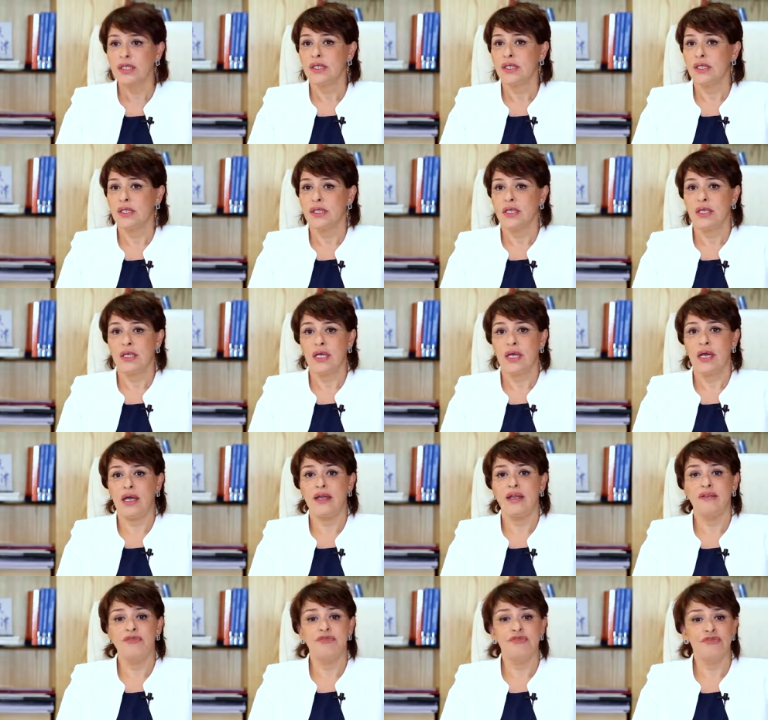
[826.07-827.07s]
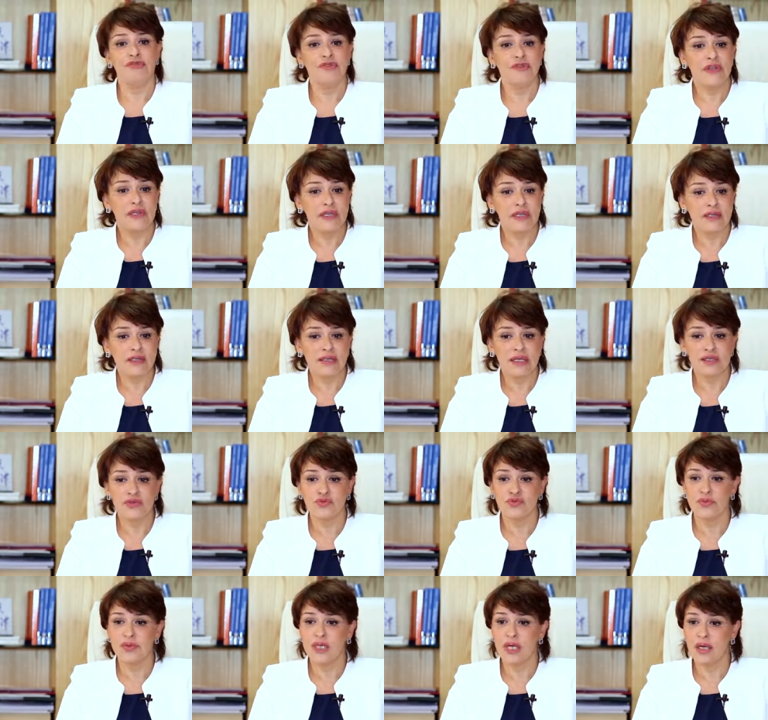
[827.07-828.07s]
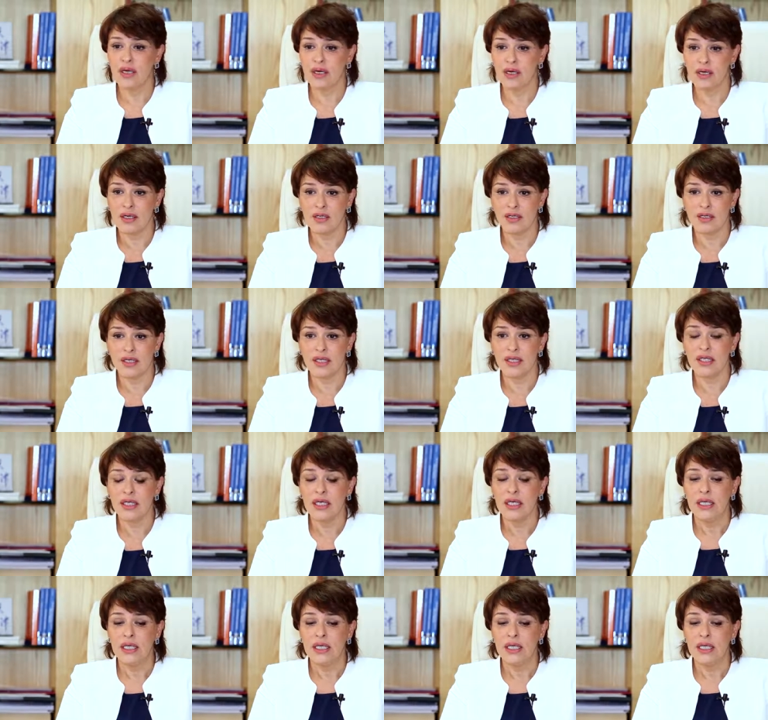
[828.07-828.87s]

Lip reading: I feel that we are